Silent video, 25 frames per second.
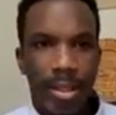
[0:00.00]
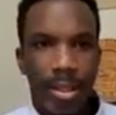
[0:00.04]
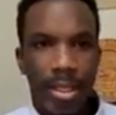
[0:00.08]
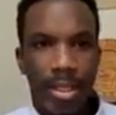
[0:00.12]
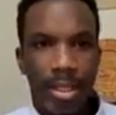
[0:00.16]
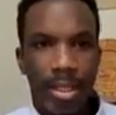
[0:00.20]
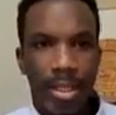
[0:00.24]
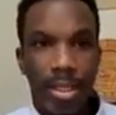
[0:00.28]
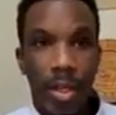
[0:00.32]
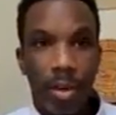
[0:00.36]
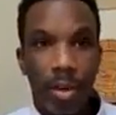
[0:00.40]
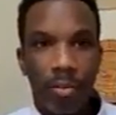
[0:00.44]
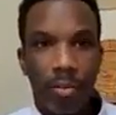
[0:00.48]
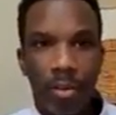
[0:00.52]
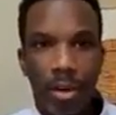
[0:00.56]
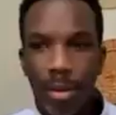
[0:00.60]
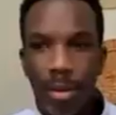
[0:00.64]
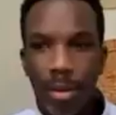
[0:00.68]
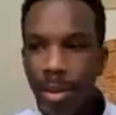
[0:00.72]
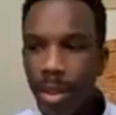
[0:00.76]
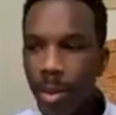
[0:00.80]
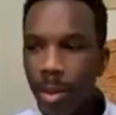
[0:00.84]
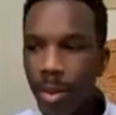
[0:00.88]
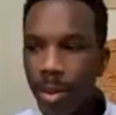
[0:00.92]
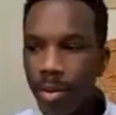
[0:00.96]
so far
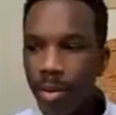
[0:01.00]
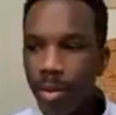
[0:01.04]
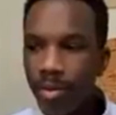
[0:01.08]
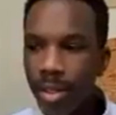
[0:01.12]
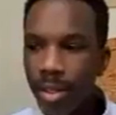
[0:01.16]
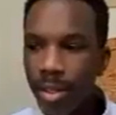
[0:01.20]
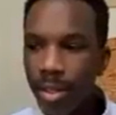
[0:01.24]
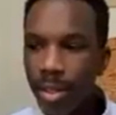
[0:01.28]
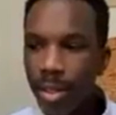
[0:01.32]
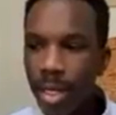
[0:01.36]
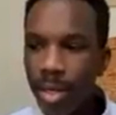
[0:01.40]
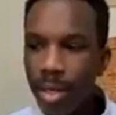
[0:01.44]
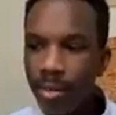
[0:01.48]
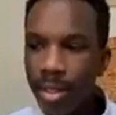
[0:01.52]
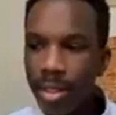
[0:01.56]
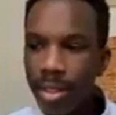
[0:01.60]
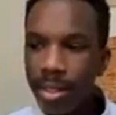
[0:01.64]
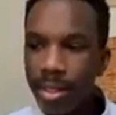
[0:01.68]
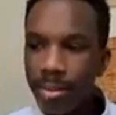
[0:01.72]
about what we've covered.